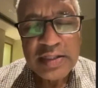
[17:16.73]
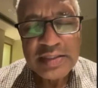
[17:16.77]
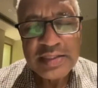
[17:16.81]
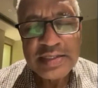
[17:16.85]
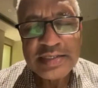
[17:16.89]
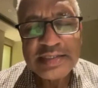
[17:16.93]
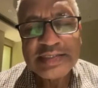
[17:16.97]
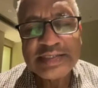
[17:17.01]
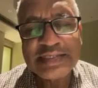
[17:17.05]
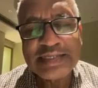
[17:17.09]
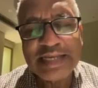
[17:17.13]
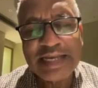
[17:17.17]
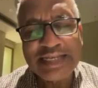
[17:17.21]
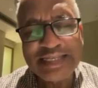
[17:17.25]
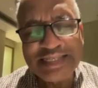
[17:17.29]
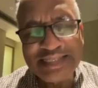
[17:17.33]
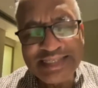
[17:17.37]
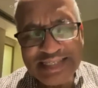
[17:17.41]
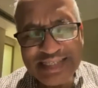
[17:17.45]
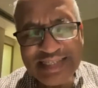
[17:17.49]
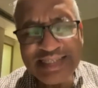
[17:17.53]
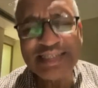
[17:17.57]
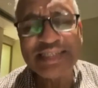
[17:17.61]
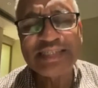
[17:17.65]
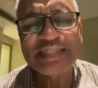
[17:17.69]
The
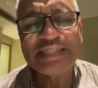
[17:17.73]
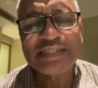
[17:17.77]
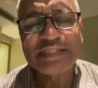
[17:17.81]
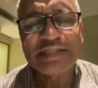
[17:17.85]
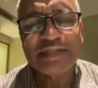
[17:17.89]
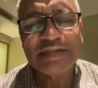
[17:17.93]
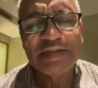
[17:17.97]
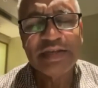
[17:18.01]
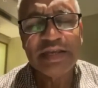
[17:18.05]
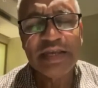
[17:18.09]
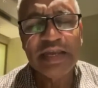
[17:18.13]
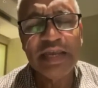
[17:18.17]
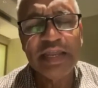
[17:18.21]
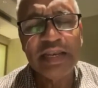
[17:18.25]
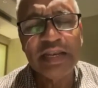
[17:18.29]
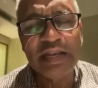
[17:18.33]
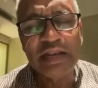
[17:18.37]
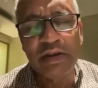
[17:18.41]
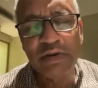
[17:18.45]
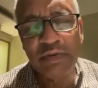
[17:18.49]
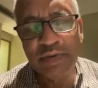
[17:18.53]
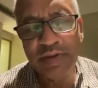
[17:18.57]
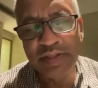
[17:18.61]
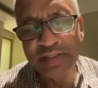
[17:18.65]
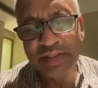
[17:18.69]
senses,
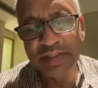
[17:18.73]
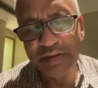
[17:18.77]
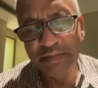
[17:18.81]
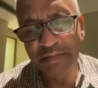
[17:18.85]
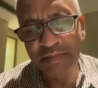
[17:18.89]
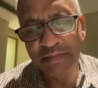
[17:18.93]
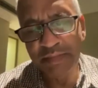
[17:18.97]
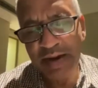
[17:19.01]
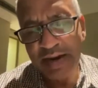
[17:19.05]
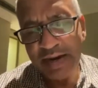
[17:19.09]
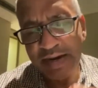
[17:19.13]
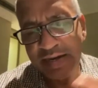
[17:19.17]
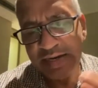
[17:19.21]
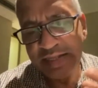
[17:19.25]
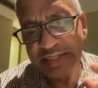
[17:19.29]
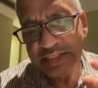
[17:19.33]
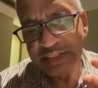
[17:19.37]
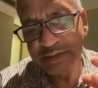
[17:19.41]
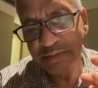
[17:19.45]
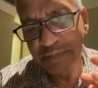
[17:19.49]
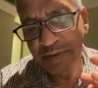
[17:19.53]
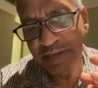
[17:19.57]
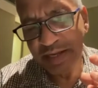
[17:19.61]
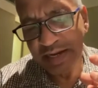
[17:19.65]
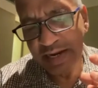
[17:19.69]
including the mind,
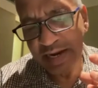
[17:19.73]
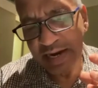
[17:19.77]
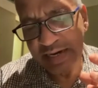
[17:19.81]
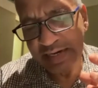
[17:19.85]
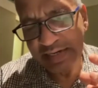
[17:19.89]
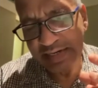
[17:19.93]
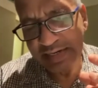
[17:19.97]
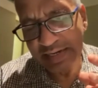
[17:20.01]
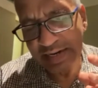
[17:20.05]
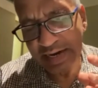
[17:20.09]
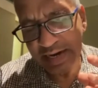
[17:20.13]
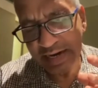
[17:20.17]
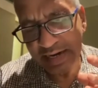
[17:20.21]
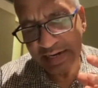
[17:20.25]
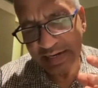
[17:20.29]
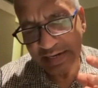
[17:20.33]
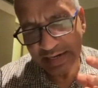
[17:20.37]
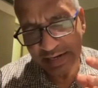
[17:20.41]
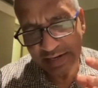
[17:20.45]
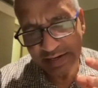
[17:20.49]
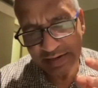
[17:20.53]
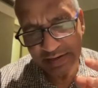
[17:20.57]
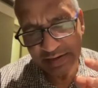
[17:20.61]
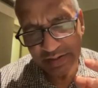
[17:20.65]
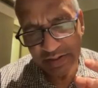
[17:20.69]
is being
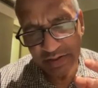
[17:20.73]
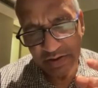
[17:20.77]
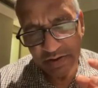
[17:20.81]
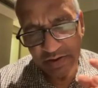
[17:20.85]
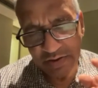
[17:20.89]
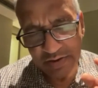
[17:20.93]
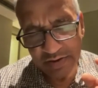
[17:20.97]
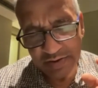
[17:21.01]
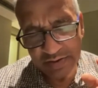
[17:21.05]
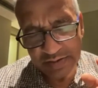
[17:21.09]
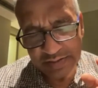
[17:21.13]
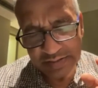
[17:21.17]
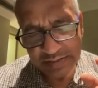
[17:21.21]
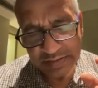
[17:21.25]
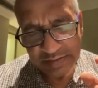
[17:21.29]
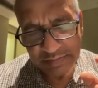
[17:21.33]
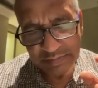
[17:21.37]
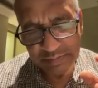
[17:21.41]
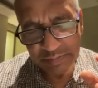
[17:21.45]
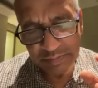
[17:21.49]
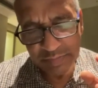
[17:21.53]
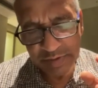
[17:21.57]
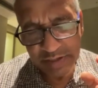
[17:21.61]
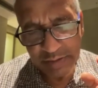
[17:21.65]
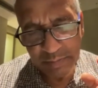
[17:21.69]
attracted or
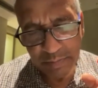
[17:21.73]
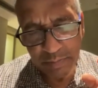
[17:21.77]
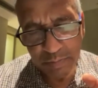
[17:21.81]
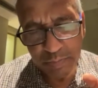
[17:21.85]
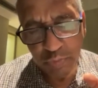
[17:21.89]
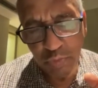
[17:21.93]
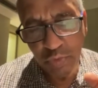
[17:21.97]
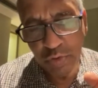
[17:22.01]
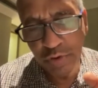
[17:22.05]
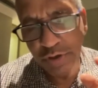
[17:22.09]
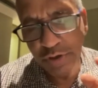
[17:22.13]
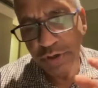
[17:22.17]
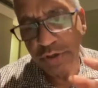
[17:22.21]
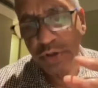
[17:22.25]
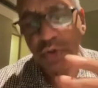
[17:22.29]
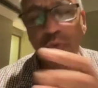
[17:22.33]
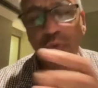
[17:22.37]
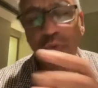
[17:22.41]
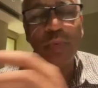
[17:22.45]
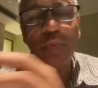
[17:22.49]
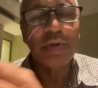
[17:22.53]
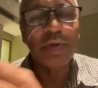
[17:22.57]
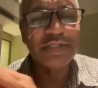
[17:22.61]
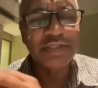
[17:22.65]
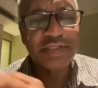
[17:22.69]
being pulled
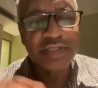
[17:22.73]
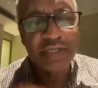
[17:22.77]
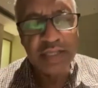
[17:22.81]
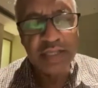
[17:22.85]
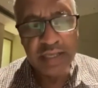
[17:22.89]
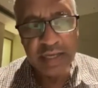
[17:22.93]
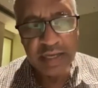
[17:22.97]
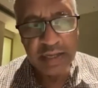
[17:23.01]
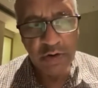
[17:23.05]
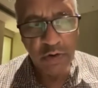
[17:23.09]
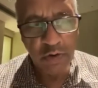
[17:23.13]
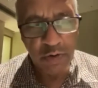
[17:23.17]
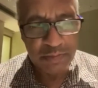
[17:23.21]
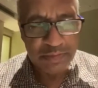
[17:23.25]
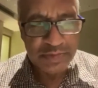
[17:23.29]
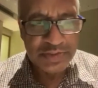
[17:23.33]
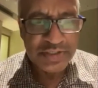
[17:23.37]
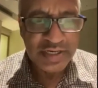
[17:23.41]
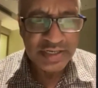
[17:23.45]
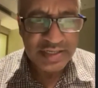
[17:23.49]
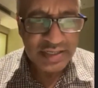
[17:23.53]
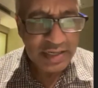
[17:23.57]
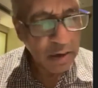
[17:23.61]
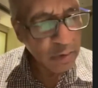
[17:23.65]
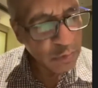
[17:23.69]
towards an
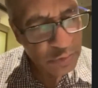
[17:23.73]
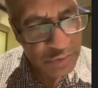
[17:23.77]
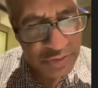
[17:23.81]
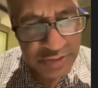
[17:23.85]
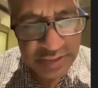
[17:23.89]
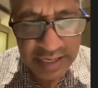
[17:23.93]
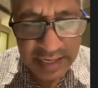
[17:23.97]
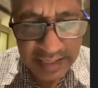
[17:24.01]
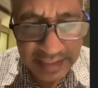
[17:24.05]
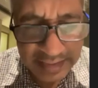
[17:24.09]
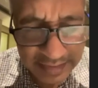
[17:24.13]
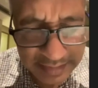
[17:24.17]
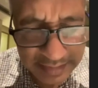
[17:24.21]
object outside.